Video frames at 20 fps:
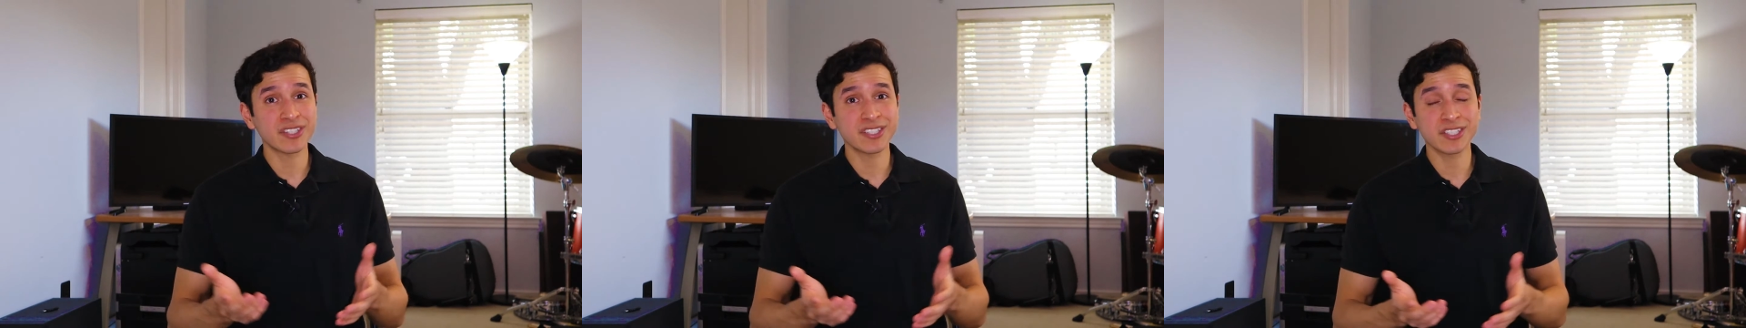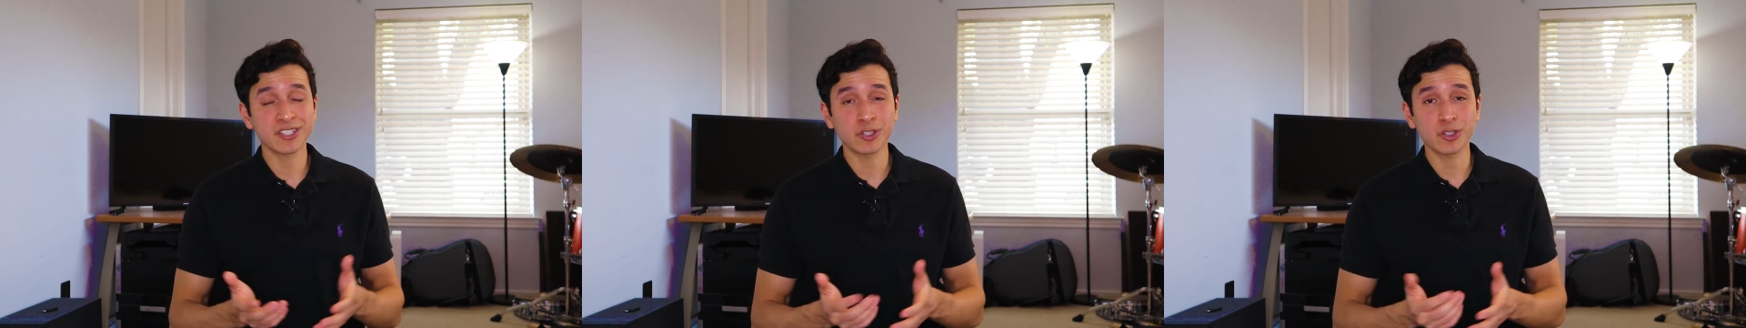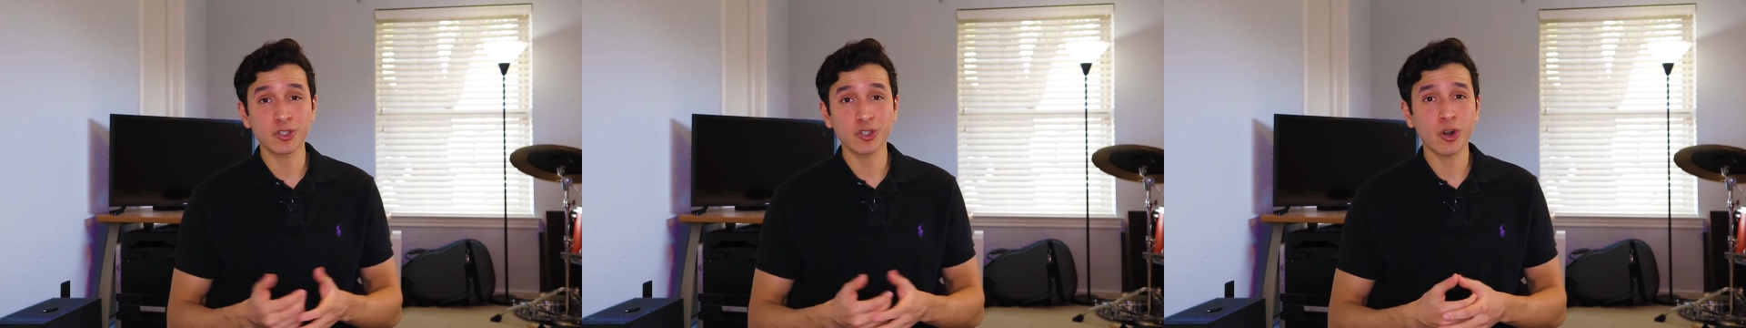
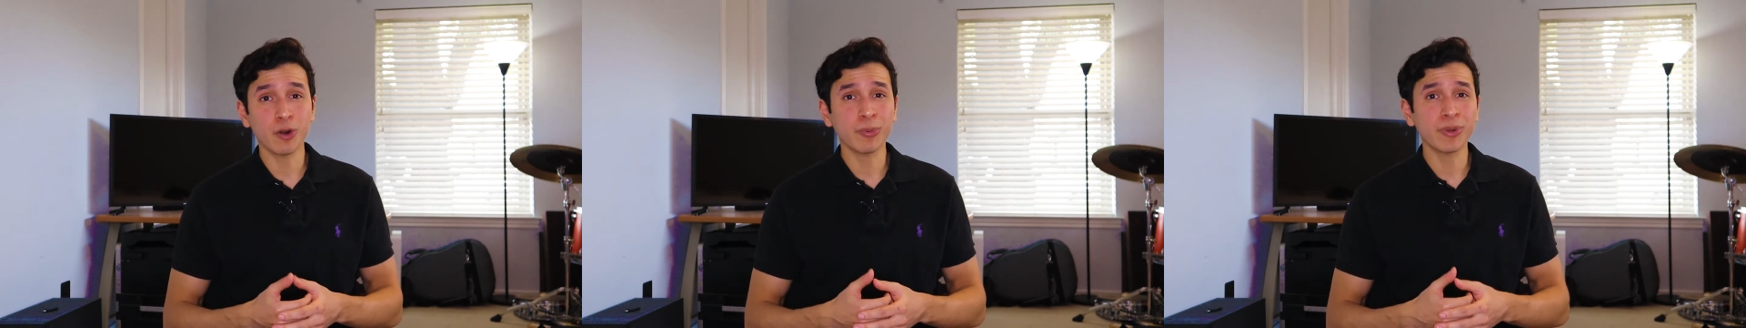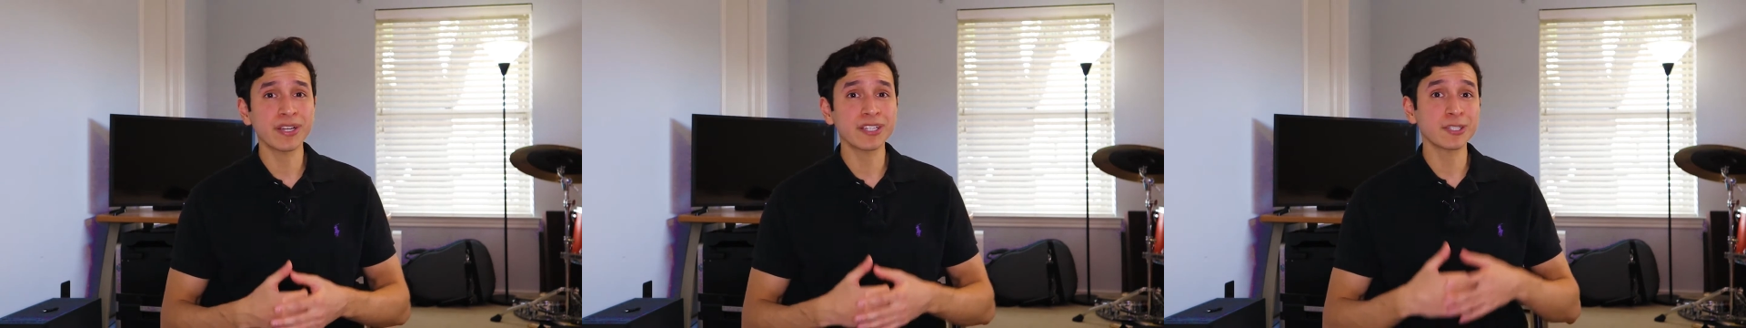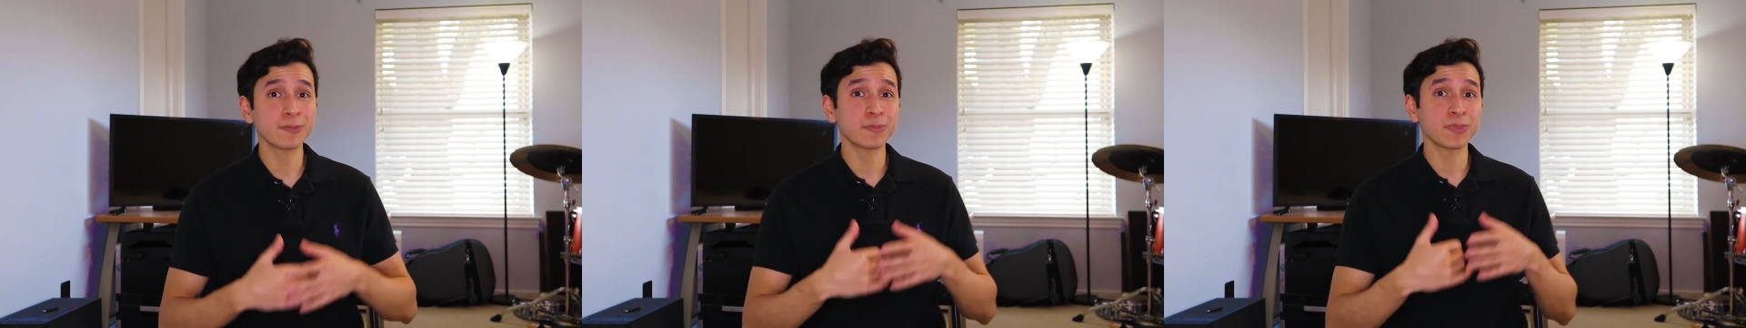is to start
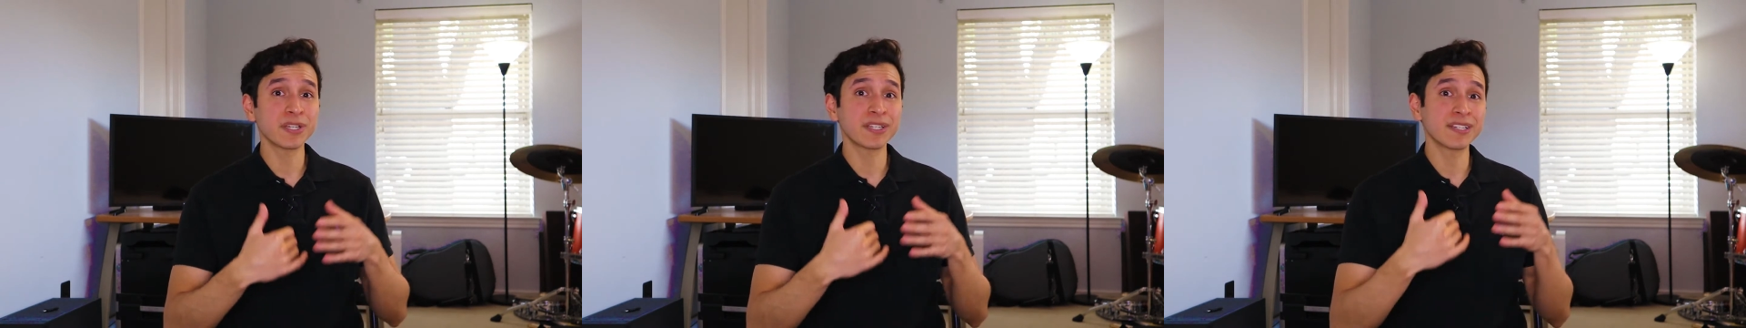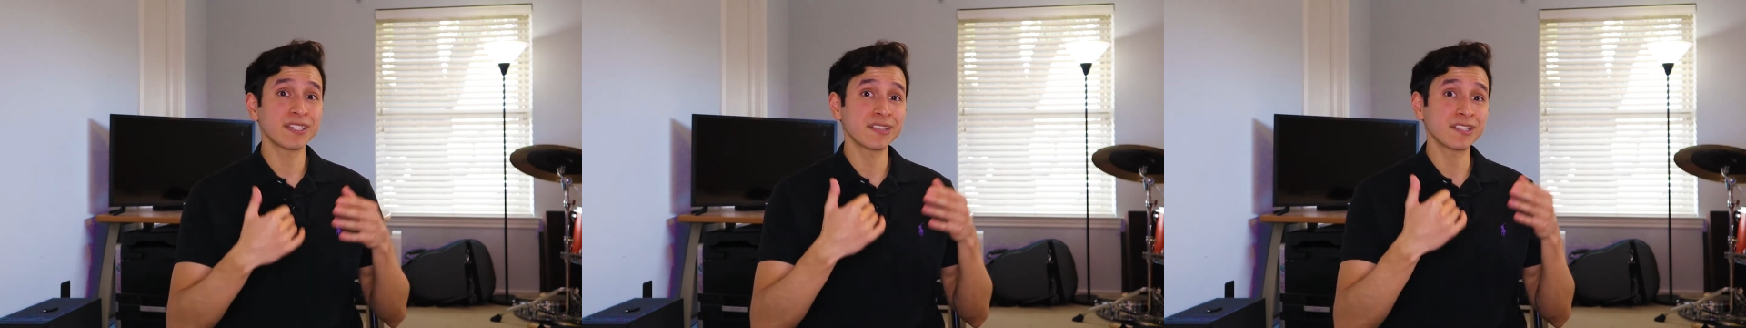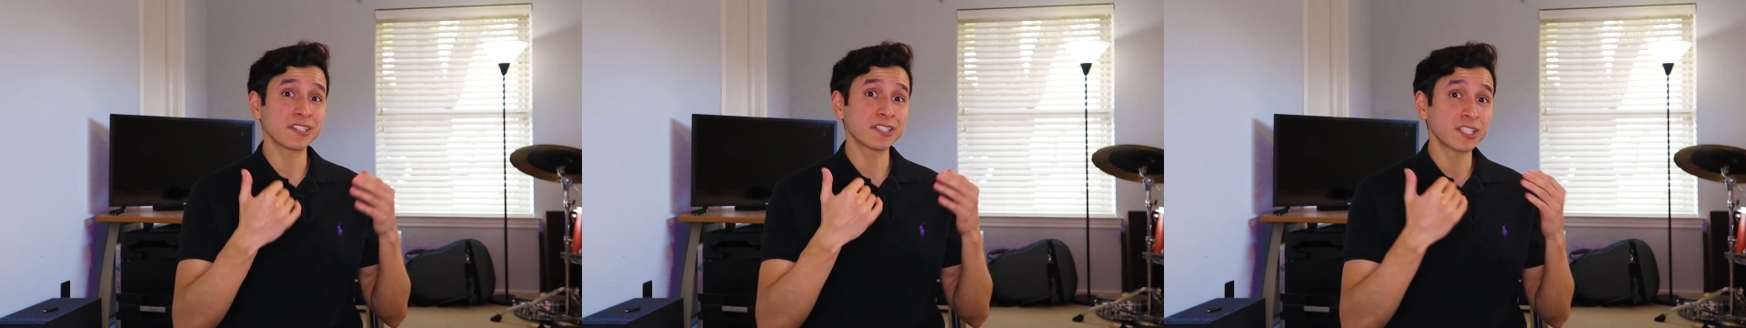by
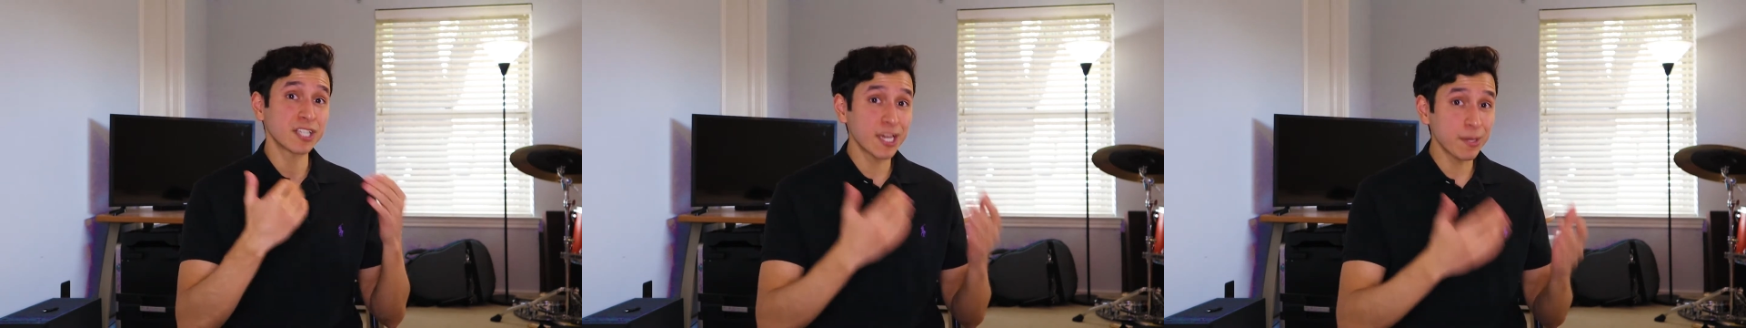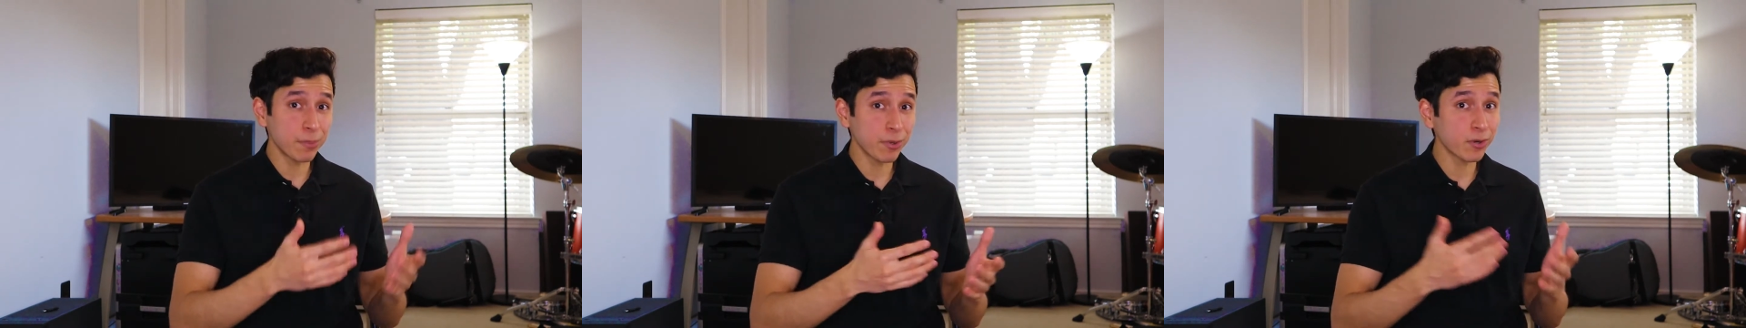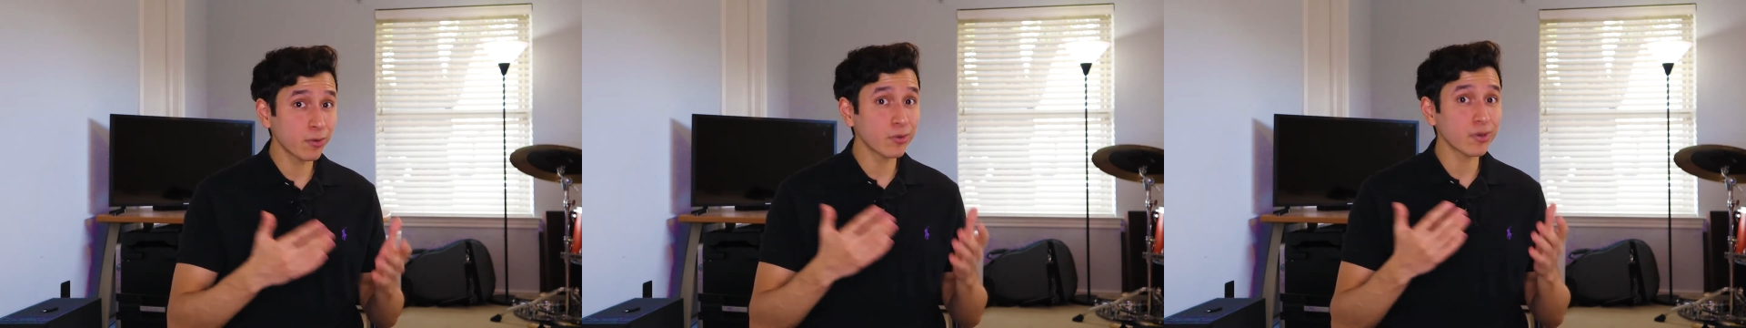explaining the
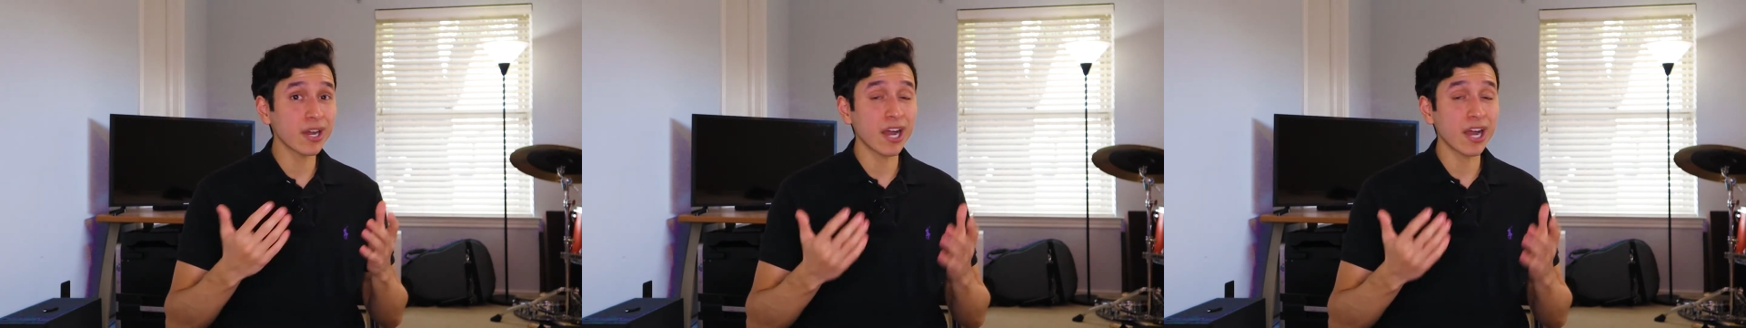typical